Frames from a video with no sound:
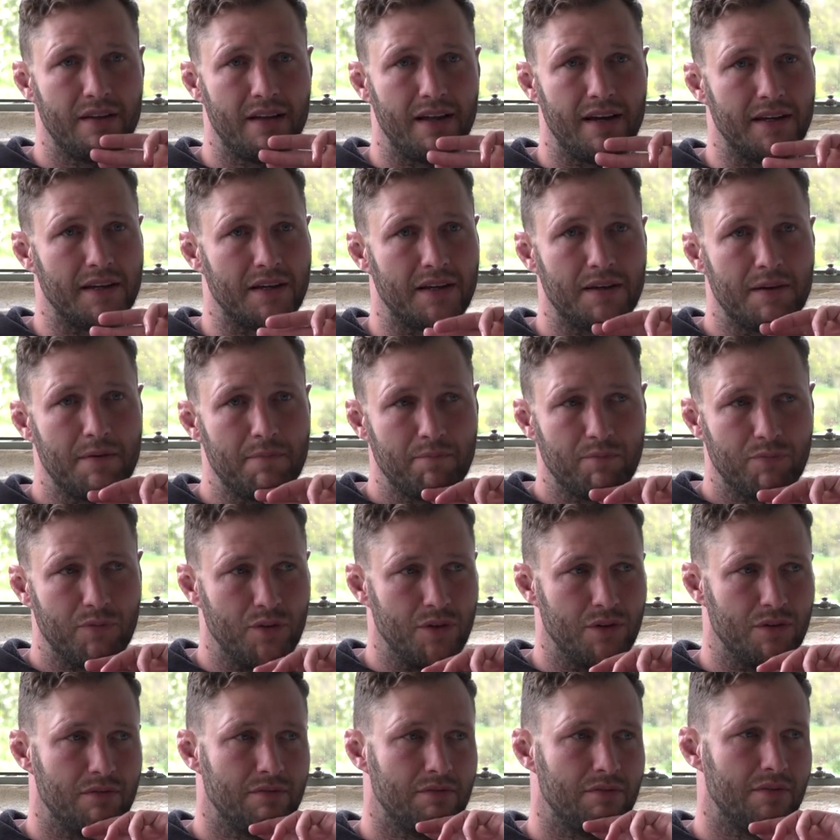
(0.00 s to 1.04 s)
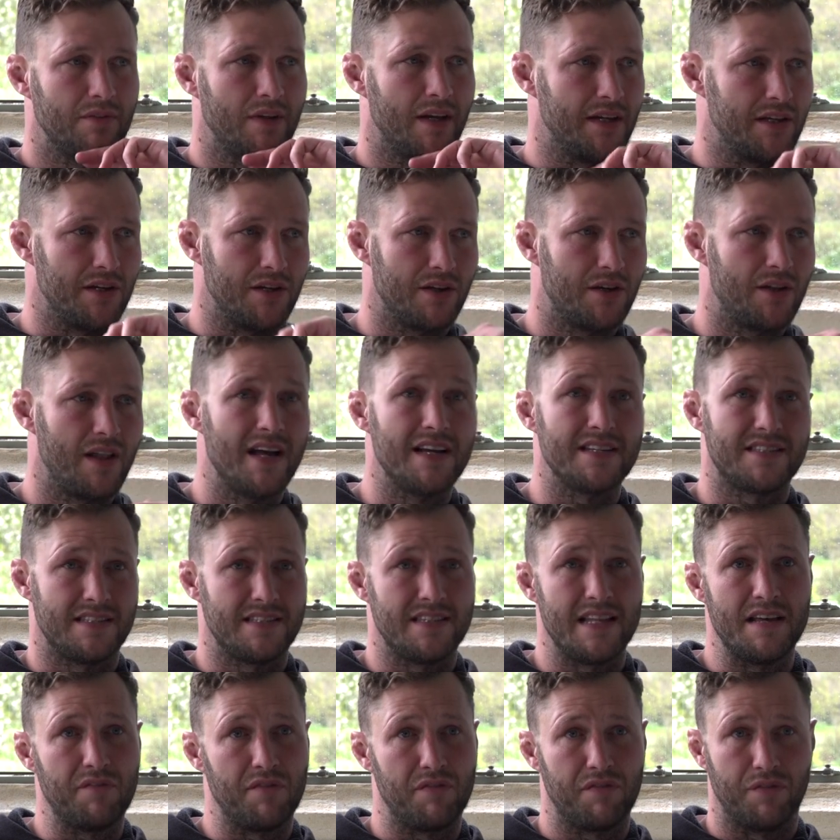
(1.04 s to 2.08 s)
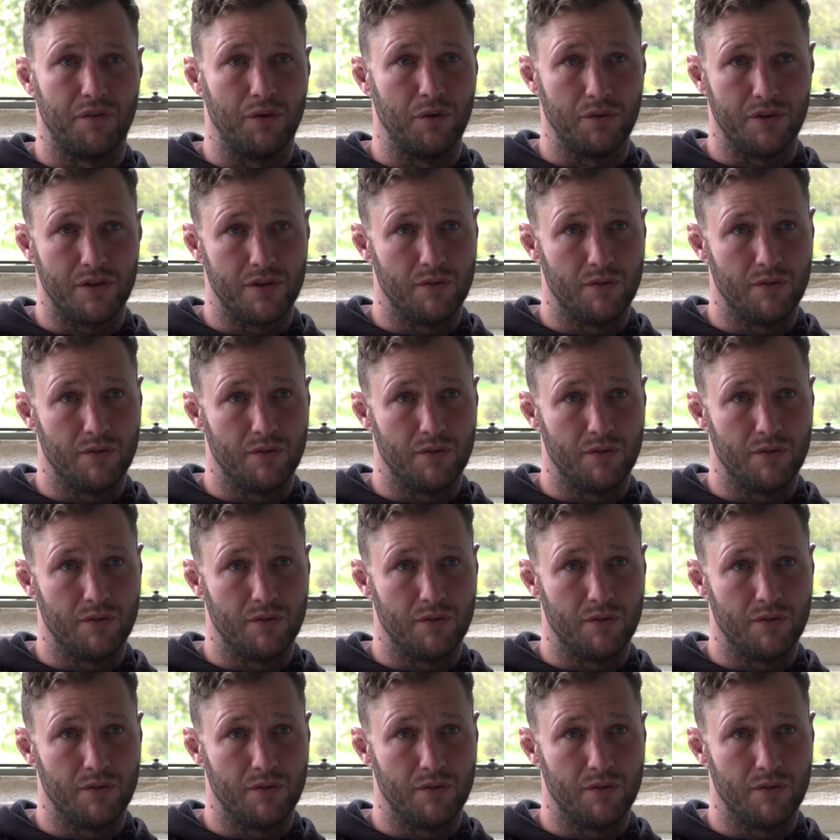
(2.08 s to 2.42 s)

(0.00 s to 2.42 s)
Like your glass is never full.